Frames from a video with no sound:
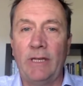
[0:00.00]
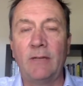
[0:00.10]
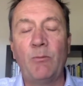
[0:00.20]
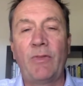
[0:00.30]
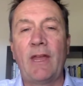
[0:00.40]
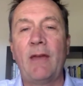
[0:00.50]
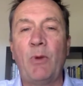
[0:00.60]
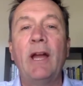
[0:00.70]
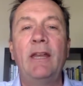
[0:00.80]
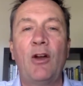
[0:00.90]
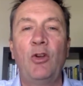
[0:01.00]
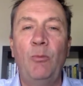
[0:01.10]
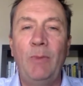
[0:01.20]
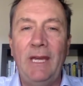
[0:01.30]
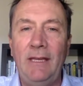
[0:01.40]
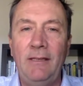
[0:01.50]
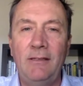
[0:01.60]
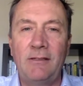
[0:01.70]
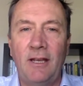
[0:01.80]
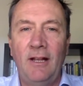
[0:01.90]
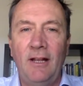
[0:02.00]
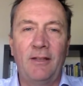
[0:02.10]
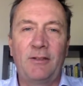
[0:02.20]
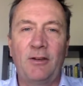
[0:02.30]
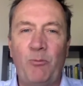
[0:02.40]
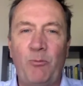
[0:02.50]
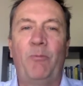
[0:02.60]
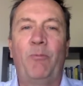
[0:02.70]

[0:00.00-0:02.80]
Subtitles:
and they're by no means the sort of